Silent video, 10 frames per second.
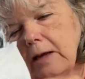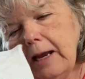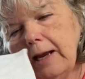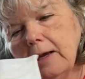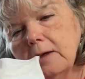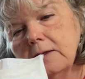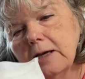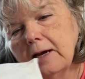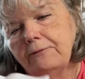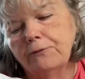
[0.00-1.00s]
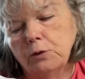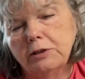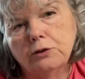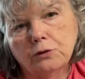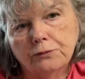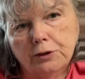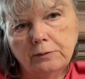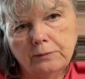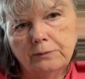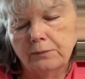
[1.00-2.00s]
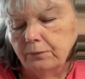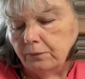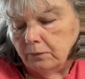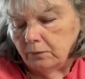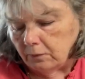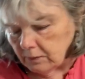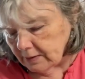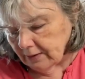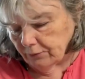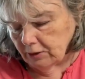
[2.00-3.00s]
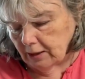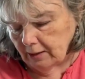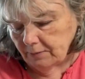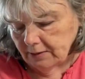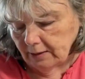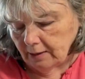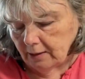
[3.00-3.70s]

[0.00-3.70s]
and I fold it over several times